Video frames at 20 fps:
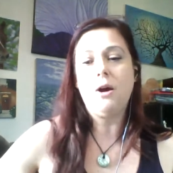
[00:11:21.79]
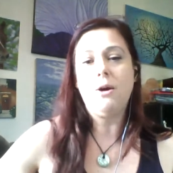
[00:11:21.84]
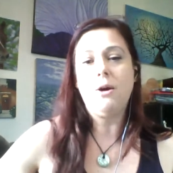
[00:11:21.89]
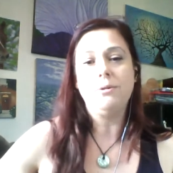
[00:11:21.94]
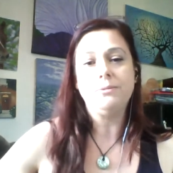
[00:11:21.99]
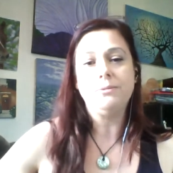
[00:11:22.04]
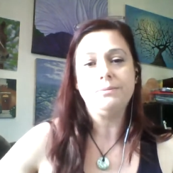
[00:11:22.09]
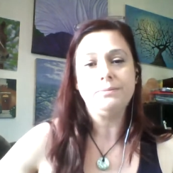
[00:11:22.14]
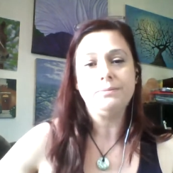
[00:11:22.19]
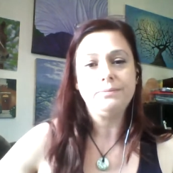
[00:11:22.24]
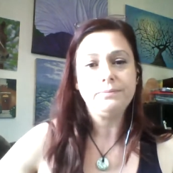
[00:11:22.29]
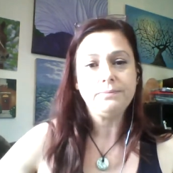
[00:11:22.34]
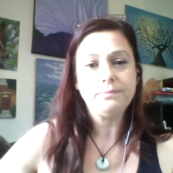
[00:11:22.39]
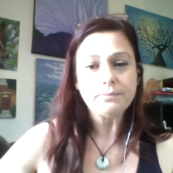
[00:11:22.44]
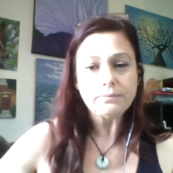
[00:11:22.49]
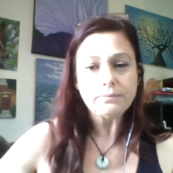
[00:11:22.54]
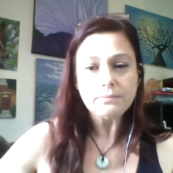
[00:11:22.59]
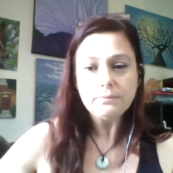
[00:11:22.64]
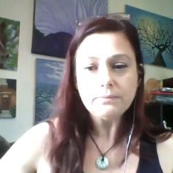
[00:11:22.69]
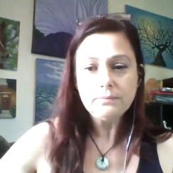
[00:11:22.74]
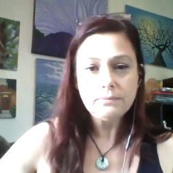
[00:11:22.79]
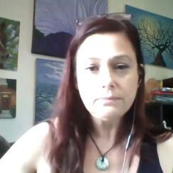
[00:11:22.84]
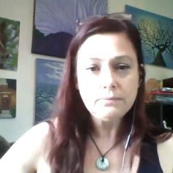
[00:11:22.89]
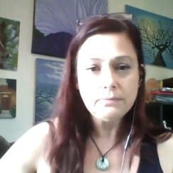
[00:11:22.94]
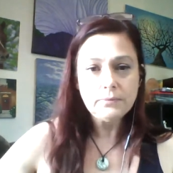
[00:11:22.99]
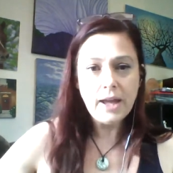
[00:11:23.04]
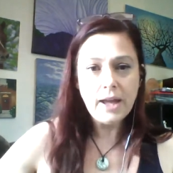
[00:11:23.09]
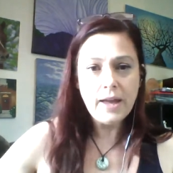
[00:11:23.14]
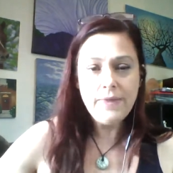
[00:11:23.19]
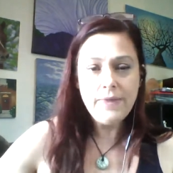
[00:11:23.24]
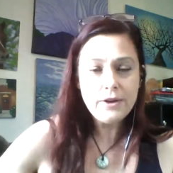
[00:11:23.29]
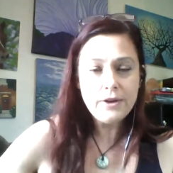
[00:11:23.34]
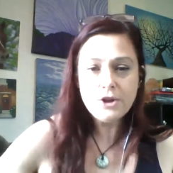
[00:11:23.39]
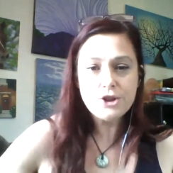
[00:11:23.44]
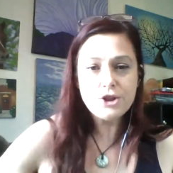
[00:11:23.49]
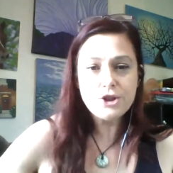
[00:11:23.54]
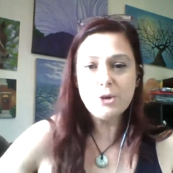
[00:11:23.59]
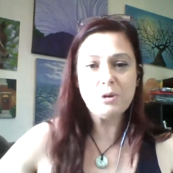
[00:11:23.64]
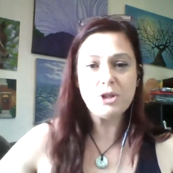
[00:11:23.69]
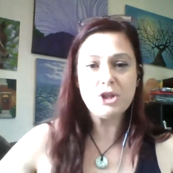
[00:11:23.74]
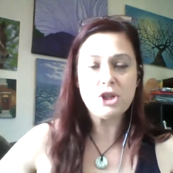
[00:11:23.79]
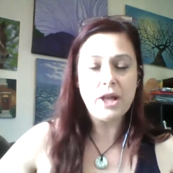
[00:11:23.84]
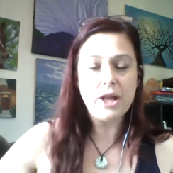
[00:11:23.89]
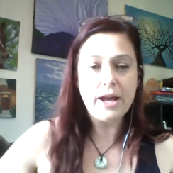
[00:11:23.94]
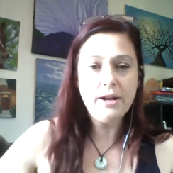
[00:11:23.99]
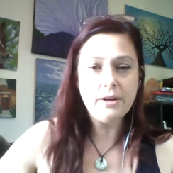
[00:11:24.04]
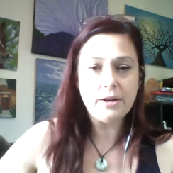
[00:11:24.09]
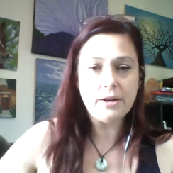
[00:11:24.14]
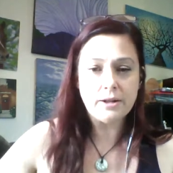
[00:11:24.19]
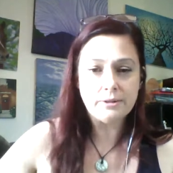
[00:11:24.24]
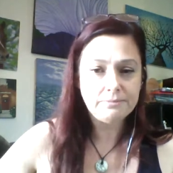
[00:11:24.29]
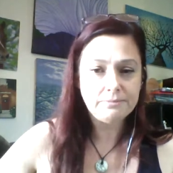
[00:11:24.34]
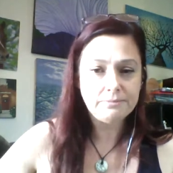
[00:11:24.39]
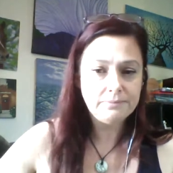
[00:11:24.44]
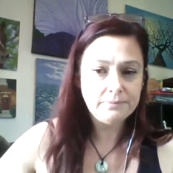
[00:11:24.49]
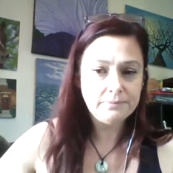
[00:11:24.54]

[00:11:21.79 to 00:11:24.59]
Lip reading: go. And then you're so much lighter.